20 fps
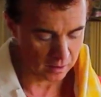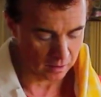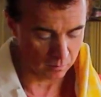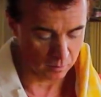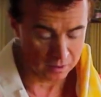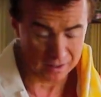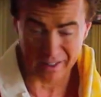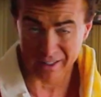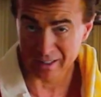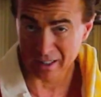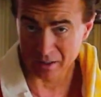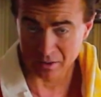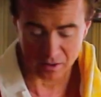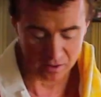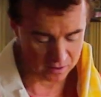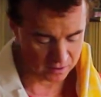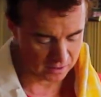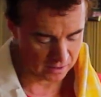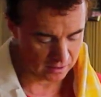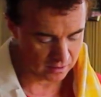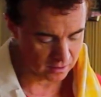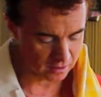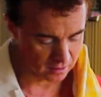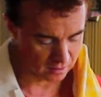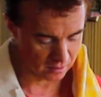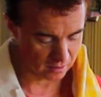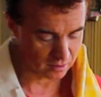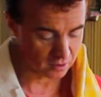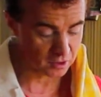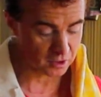when you get down to the seeds,
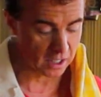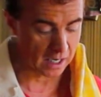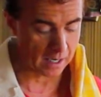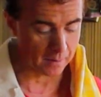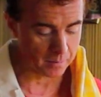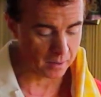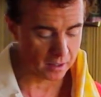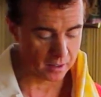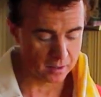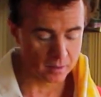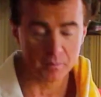stop,